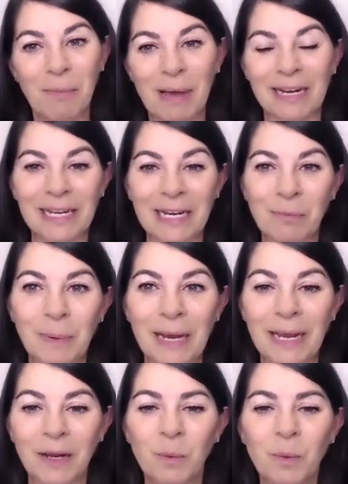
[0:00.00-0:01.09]
Madeleine
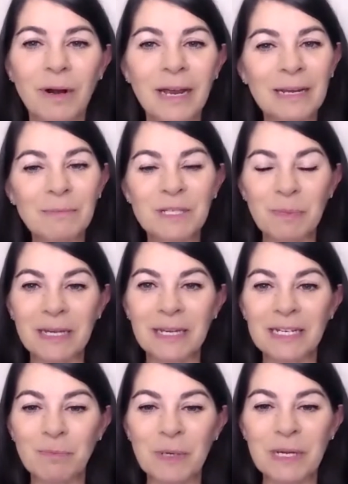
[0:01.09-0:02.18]
Black, where I am
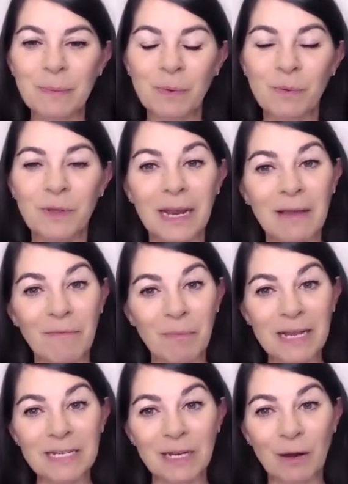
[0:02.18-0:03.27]
speaking to people that I have
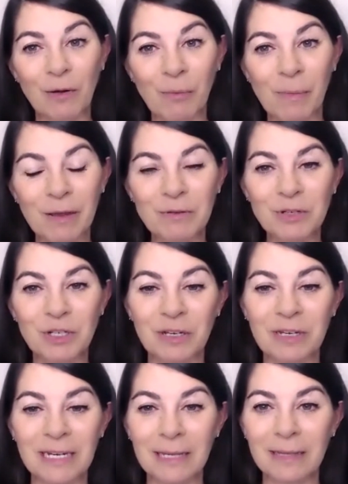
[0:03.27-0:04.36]
met along my own
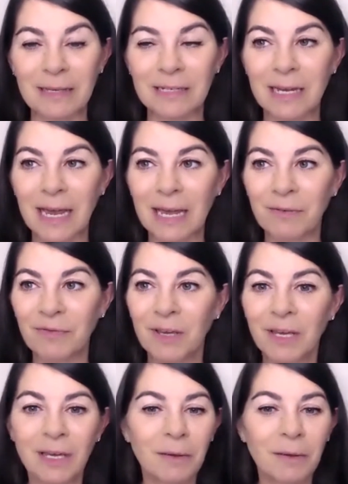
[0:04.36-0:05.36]
journey that have